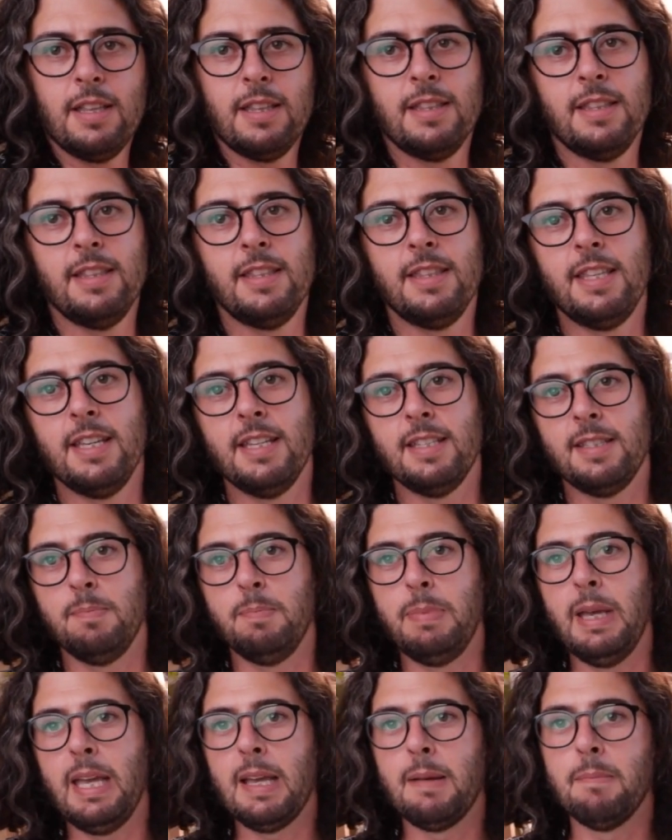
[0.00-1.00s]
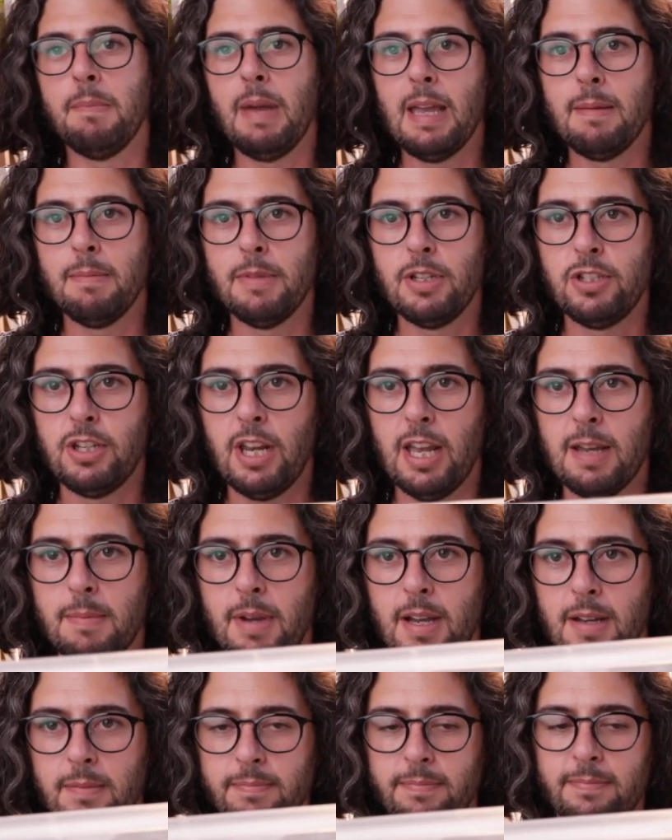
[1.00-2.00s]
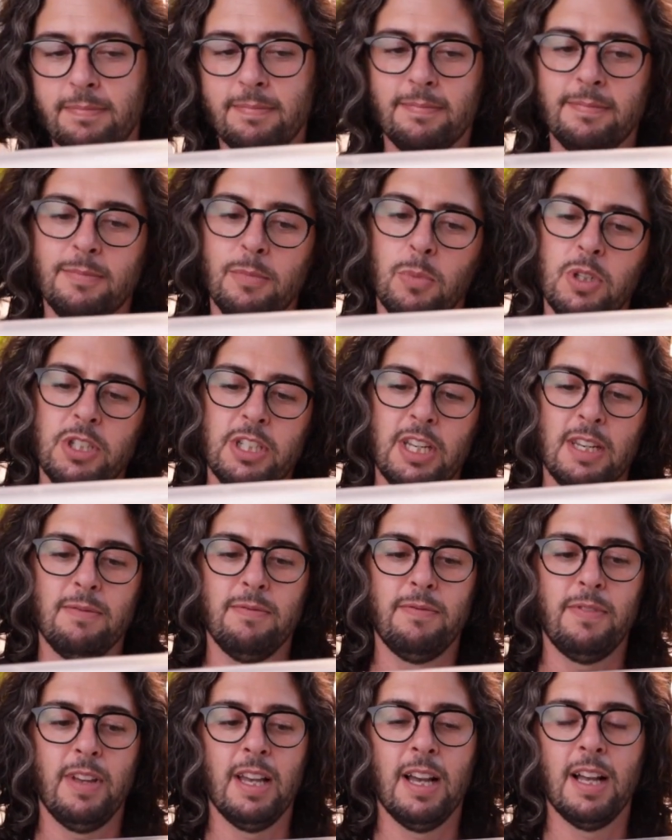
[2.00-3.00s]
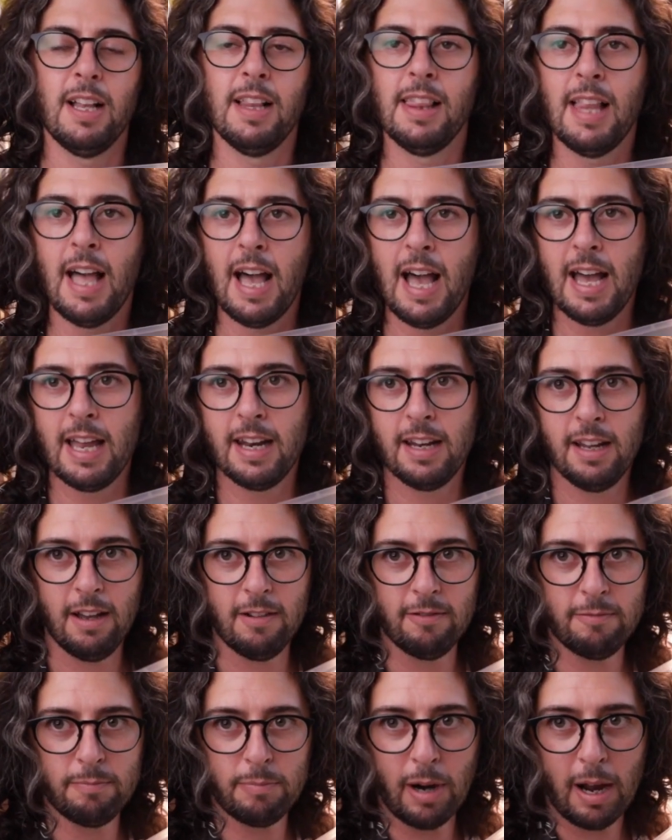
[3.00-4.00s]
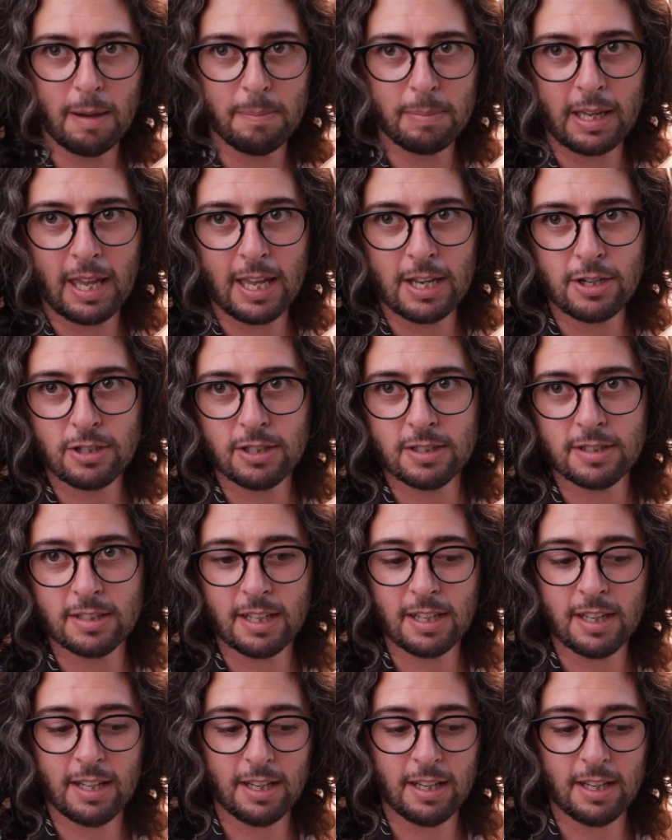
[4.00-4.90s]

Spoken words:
this big Mamma Jamma, which can fit a lot of propagations in